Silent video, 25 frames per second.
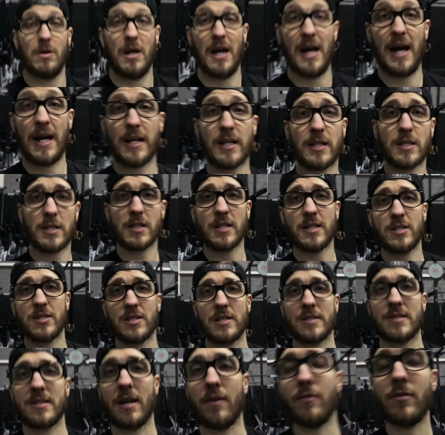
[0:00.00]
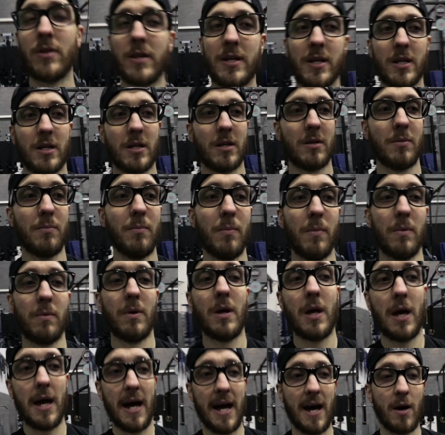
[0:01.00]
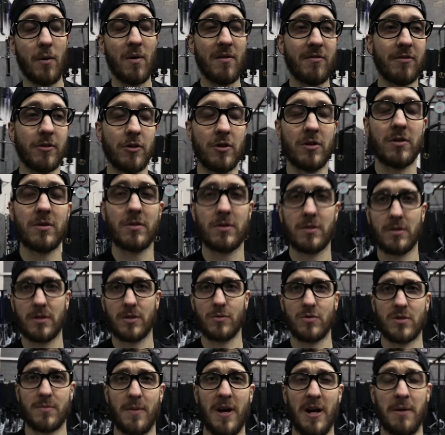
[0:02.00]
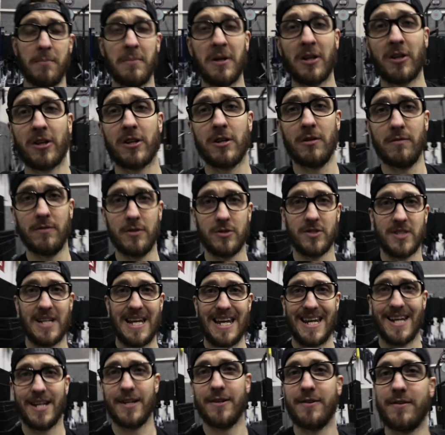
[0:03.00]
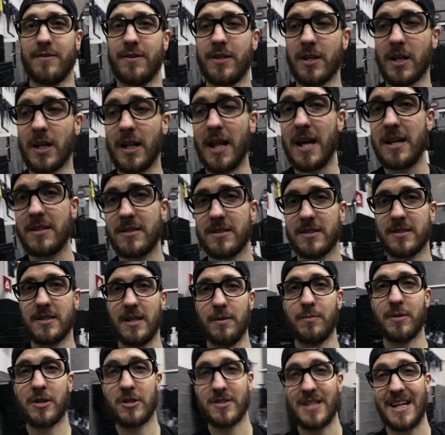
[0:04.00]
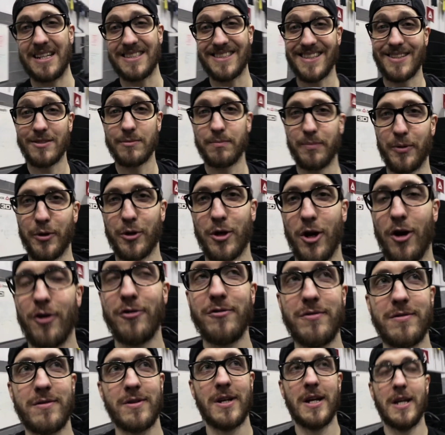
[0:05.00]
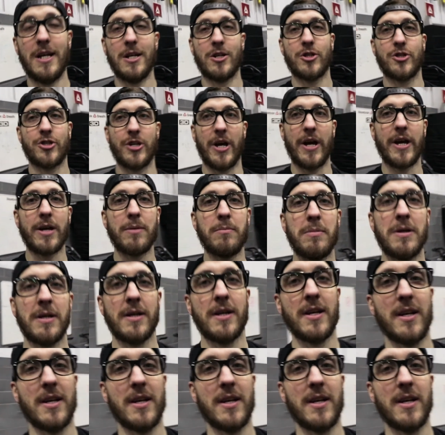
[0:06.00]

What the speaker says: hang cleans at 70. However, there was about 1 million of us in the class and because I didn't book on, shame,